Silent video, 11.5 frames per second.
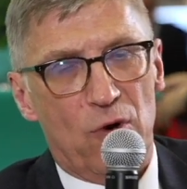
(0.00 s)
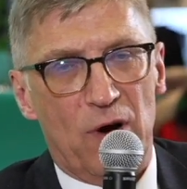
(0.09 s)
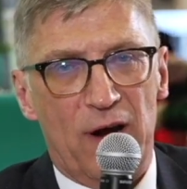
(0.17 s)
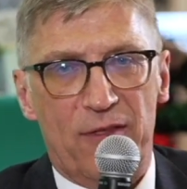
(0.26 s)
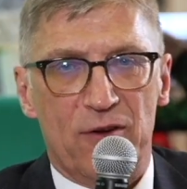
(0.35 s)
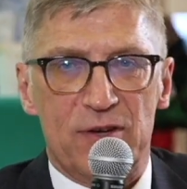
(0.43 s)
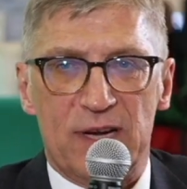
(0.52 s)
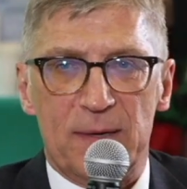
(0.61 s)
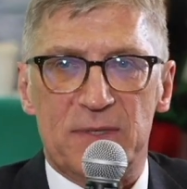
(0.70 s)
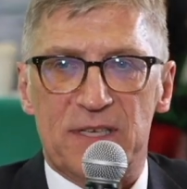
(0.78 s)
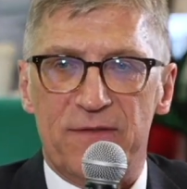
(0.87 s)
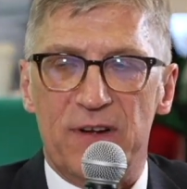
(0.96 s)
other
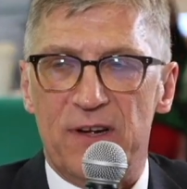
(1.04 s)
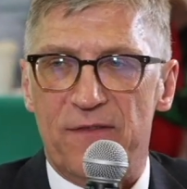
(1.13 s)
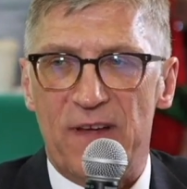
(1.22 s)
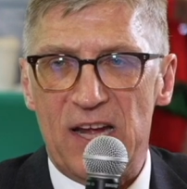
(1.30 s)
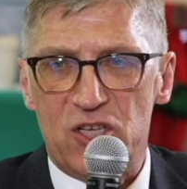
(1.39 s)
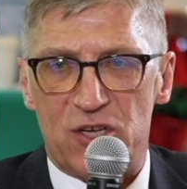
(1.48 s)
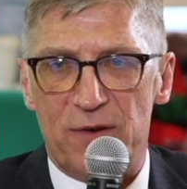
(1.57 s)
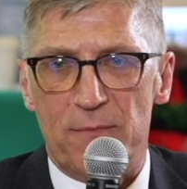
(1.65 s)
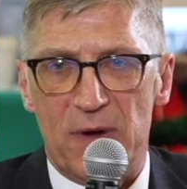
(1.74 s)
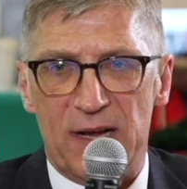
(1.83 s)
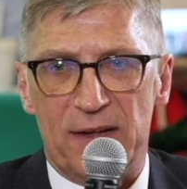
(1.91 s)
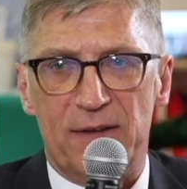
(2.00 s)
types of innovation,
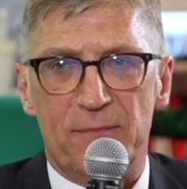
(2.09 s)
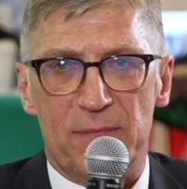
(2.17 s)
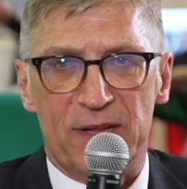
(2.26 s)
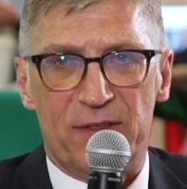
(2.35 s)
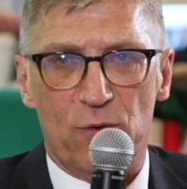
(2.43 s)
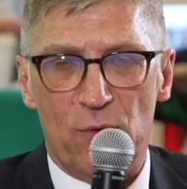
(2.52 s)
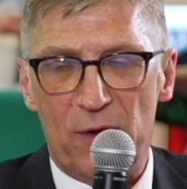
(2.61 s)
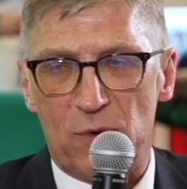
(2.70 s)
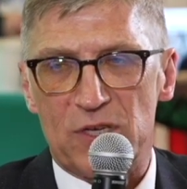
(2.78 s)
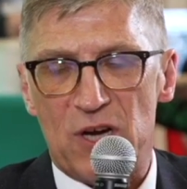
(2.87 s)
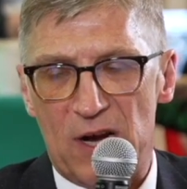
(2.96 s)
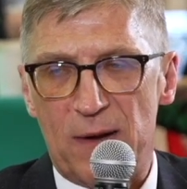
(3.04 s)
but the one that
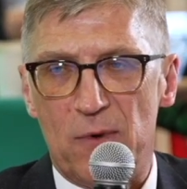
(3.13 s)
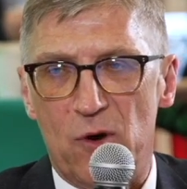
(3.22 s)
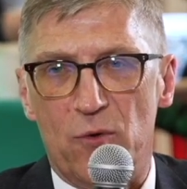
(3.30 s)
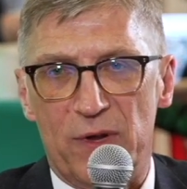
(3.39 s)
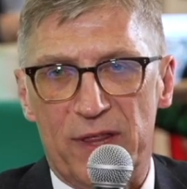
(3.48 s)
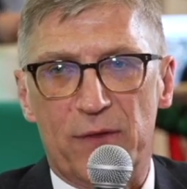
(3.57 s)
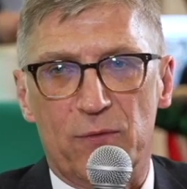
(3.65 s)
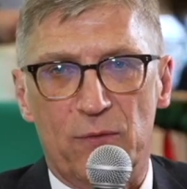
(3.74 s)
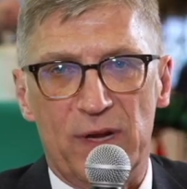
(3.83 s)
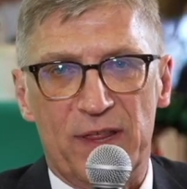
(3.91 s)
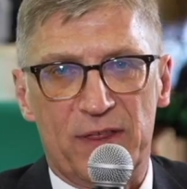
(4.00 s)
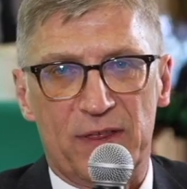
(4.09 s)
we're talking about
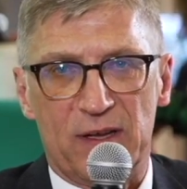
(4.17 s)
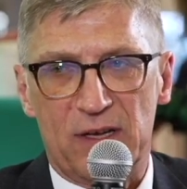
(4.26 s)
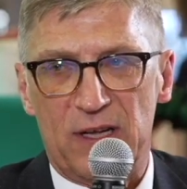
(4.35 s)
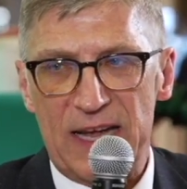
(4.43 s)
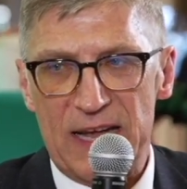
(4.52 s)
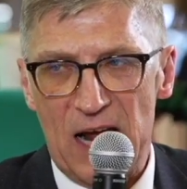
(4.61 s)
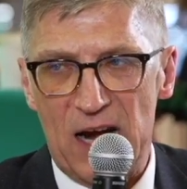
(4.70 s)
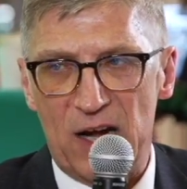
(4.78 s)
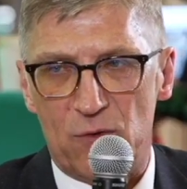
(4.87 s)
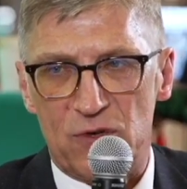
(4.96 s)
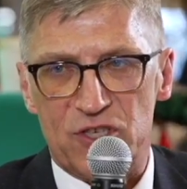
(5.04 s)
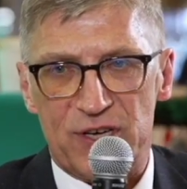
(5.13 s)
with the clean
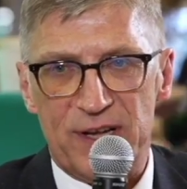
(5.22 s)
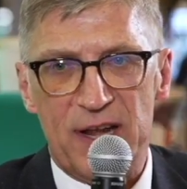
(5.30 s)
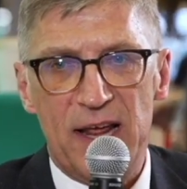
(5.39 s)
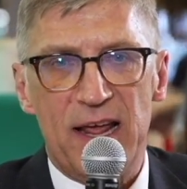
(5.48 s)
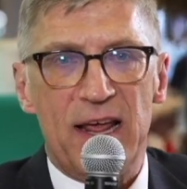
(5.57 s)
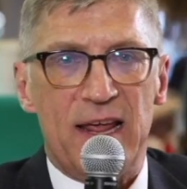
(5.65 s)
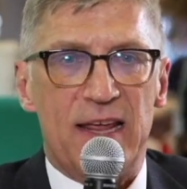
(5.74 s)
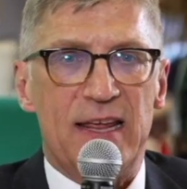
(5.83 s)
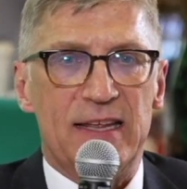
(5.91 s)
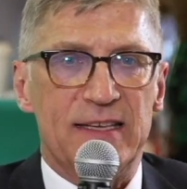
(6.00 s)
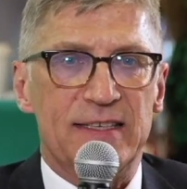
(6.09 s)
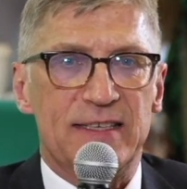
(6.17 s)
hydrogen
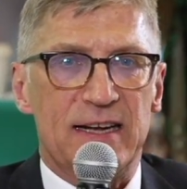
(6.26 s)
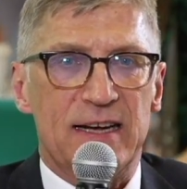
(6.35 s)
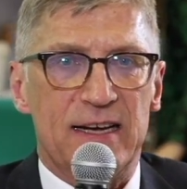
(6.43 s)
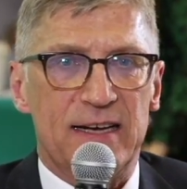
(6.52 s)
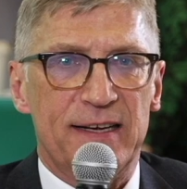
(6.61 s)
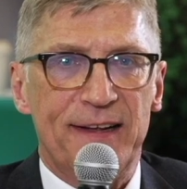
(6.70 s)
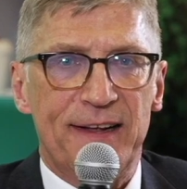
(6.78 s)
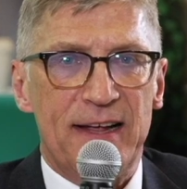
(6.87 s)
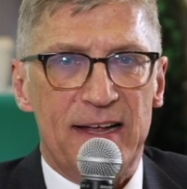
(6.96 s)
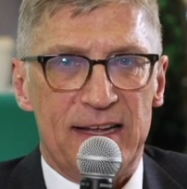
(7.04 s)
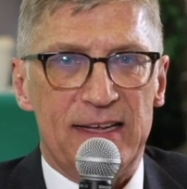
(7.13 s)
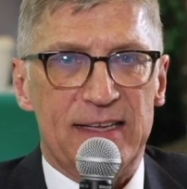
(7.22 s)
is,
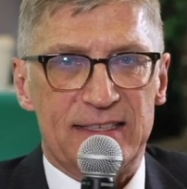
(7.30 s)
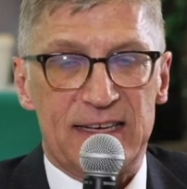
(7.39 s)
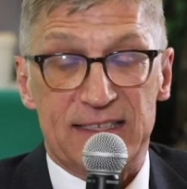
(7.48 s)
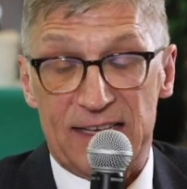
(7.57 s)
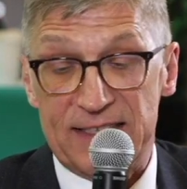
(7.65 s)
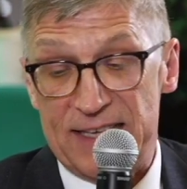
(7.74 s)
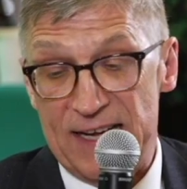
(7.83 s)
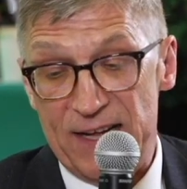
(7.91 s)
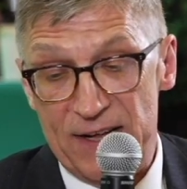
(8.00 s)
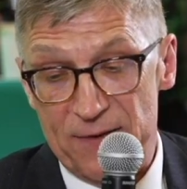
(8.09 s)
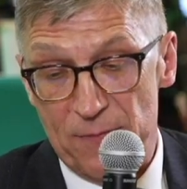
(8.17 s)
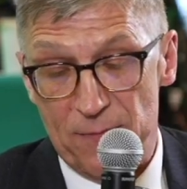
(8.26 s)
as I said,
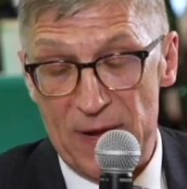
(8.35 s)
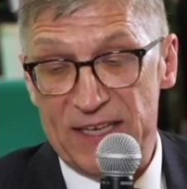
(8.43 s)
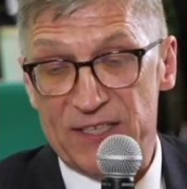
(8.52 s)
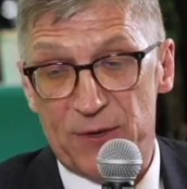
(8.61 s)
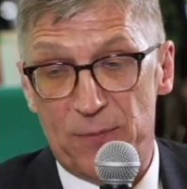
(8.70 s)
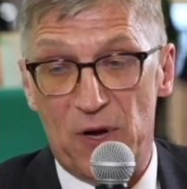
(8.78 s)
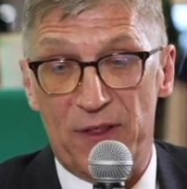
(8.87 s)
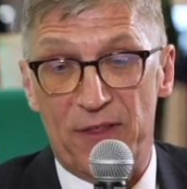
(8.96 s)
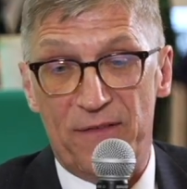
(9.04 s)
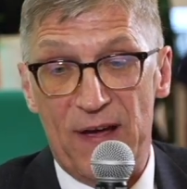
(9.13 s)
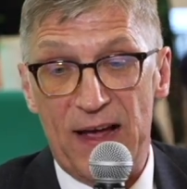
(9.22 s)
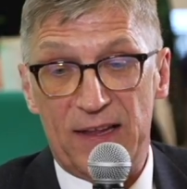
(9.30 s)
based upon the
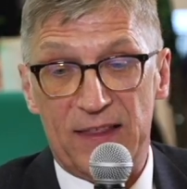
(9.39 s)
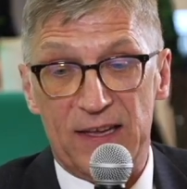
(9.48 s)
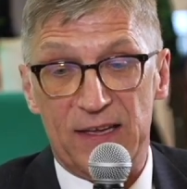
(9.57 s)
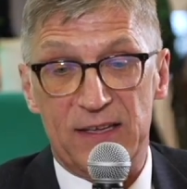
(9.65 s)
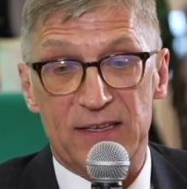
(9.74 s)
fact that